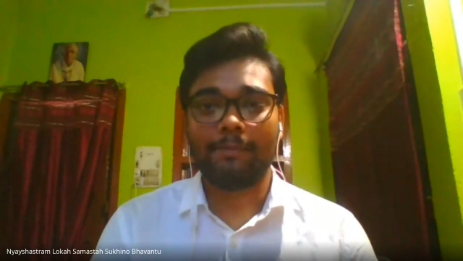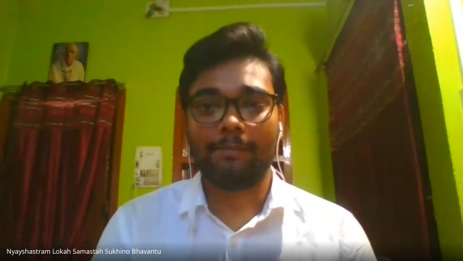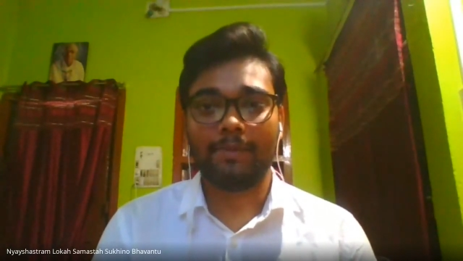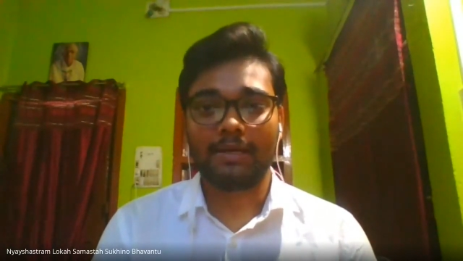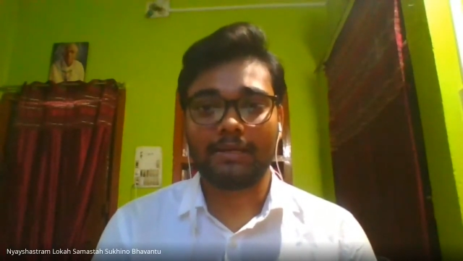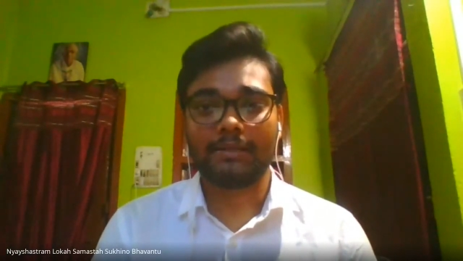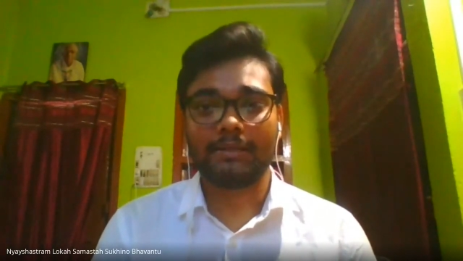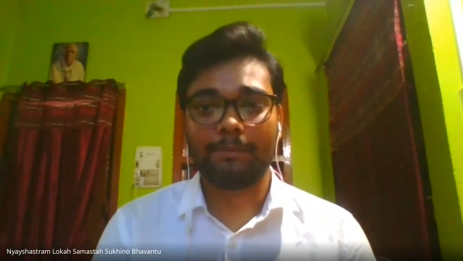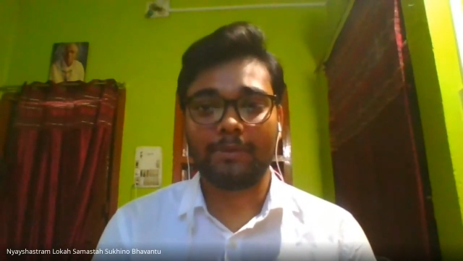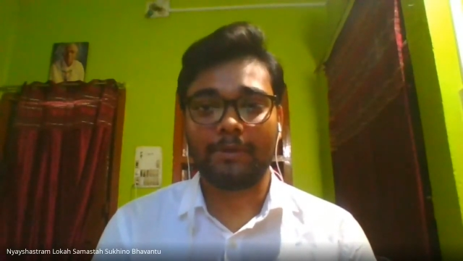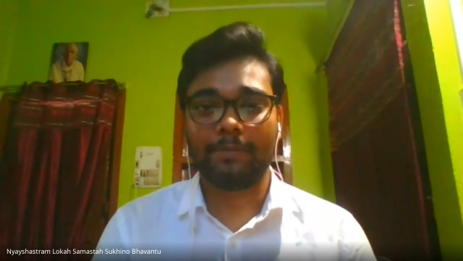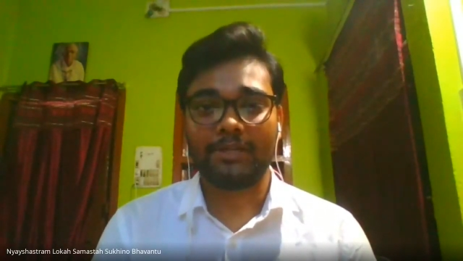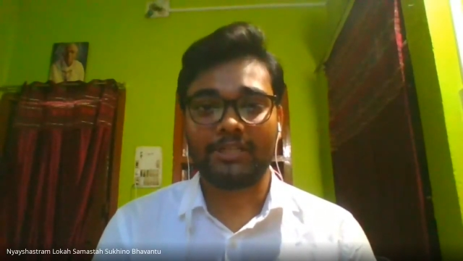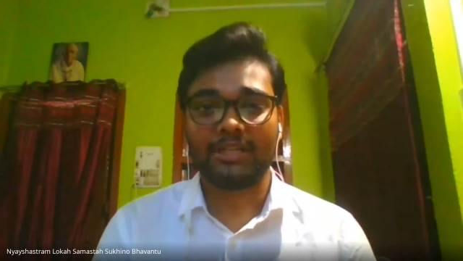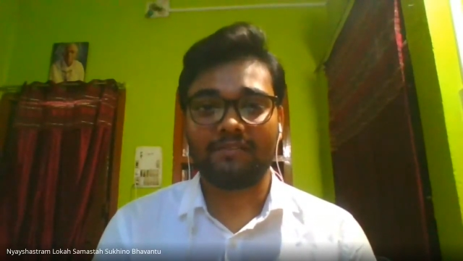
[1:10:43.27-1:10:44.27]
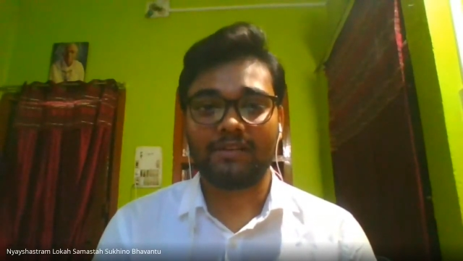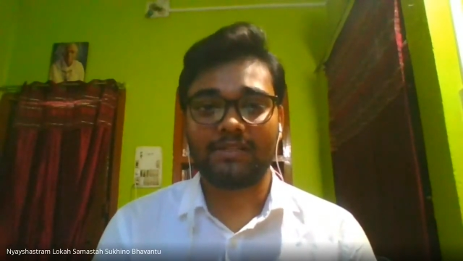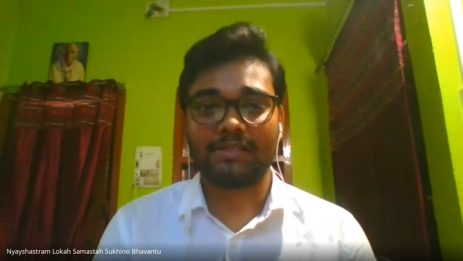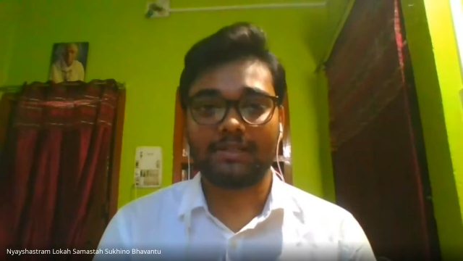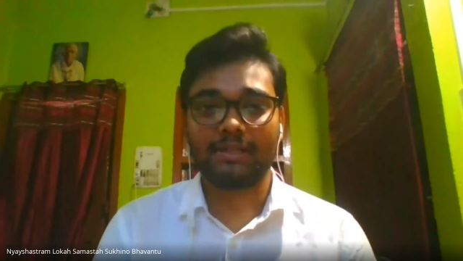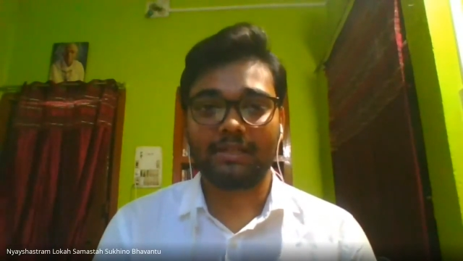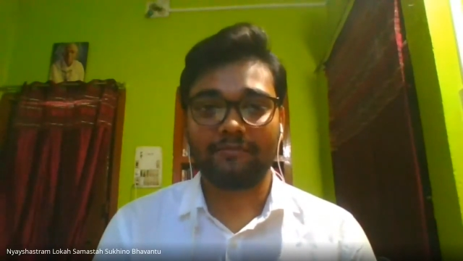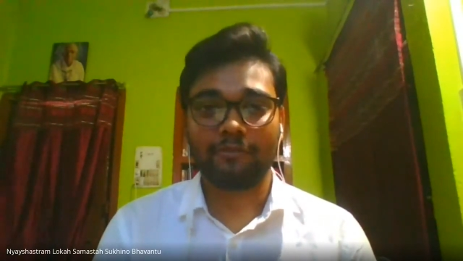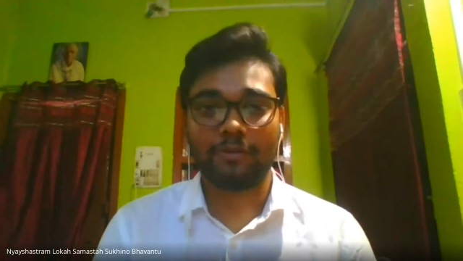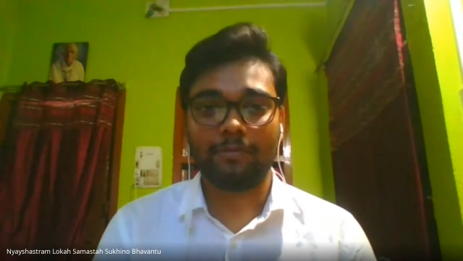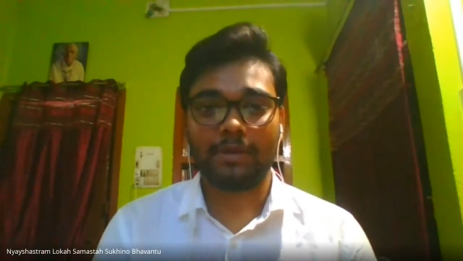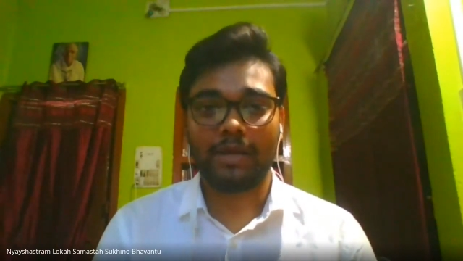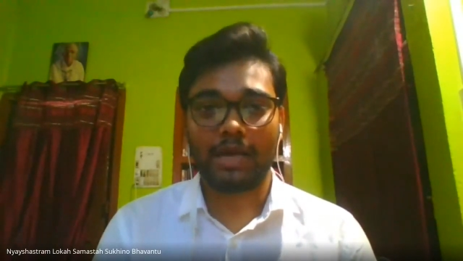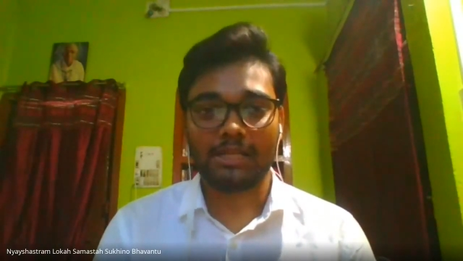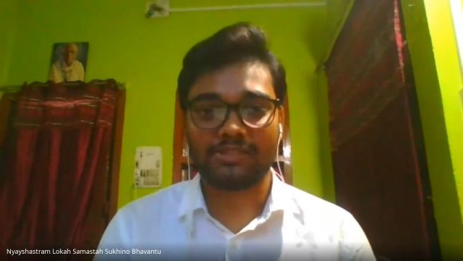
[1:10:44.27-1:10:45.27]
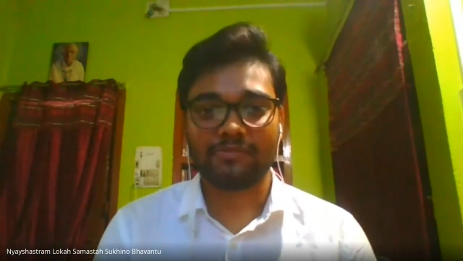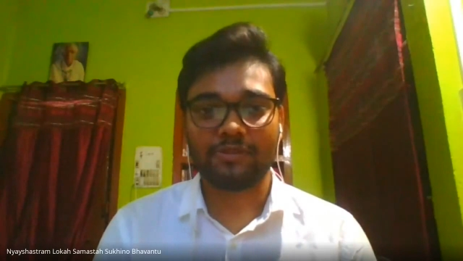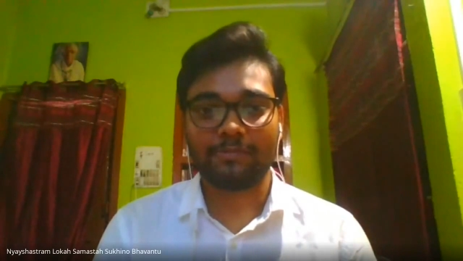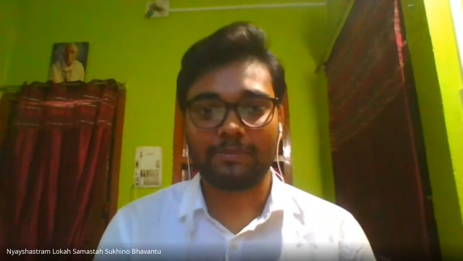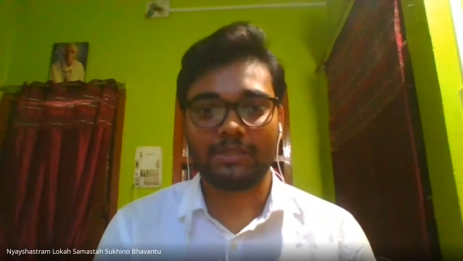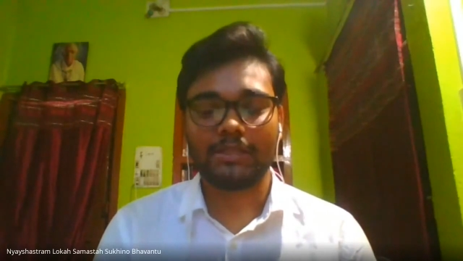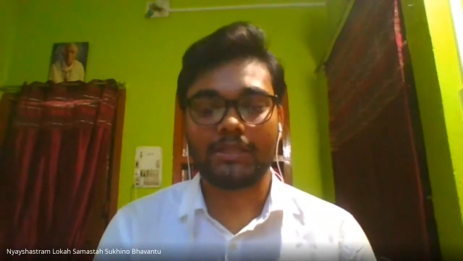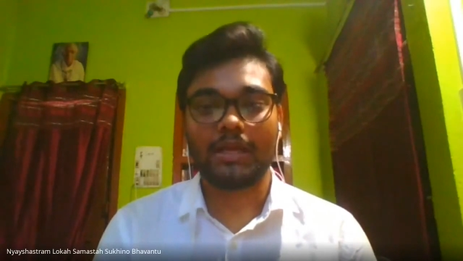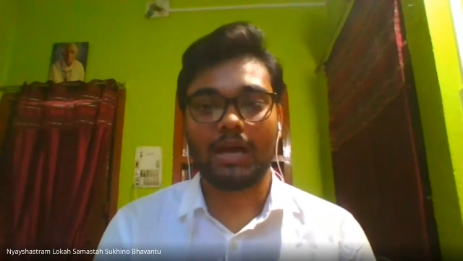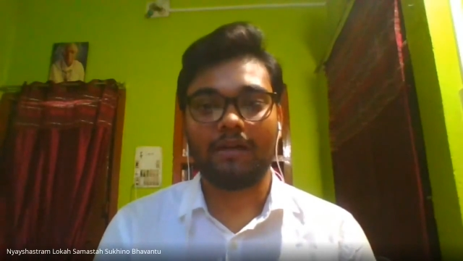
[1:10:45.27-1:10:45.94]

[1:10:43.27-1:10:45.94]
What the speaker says: but the preparation was running from last 1 month.